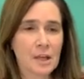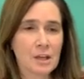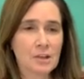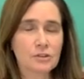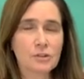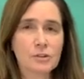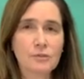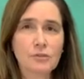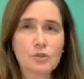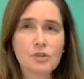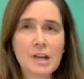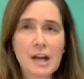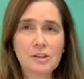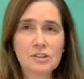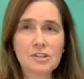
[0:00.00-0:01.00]
There's a few
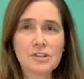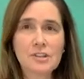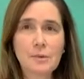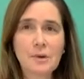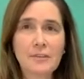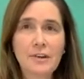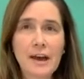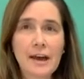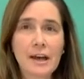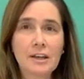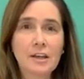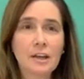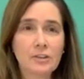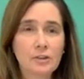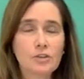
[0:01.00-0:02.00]
challenges that we've had.
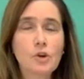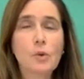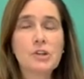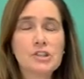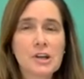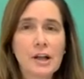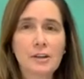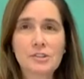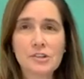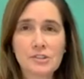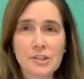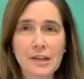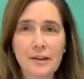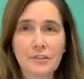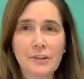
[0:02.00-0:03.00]
There's always challenges
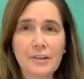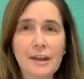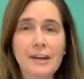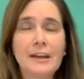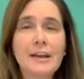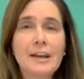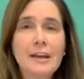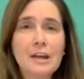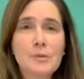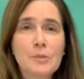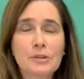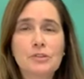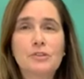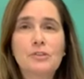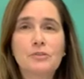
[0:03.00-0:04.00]
in everything, but
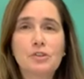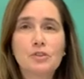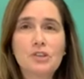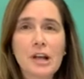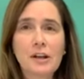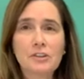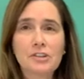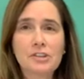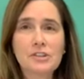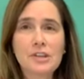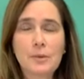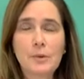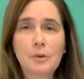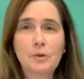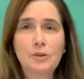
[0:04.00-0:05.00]
there's a few challenges that
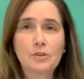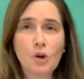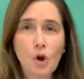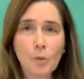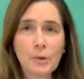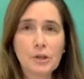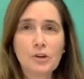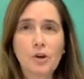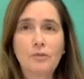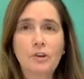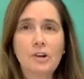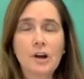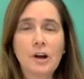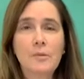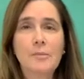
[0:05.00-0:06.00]
we were hoping to
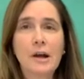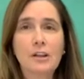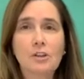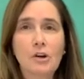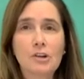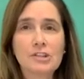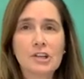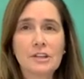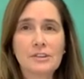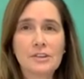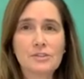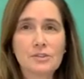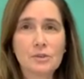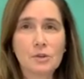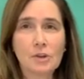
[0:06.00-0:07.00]
overcome by launching this
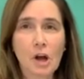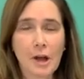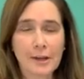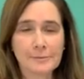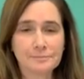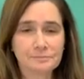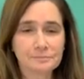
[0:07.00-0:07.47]
new line.